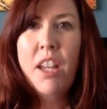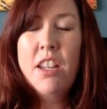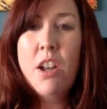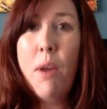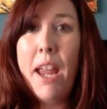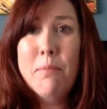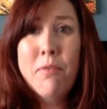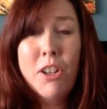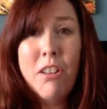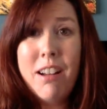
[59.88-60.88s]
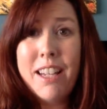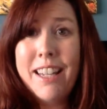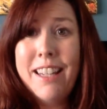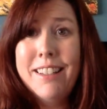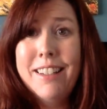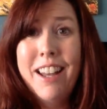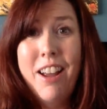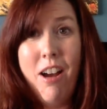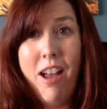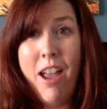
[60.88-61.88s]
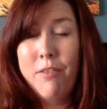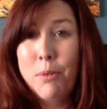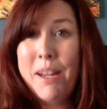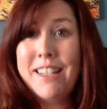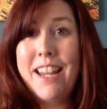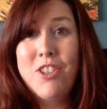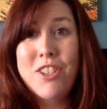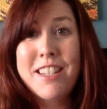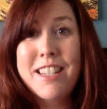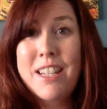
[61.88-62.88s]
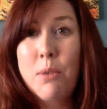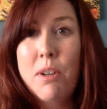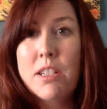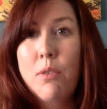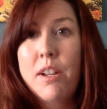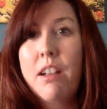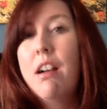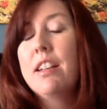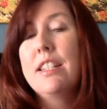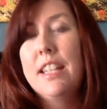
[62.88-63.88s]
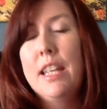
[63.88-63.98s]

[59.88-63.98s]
Aim for logging in every weekday just to see what's going on and to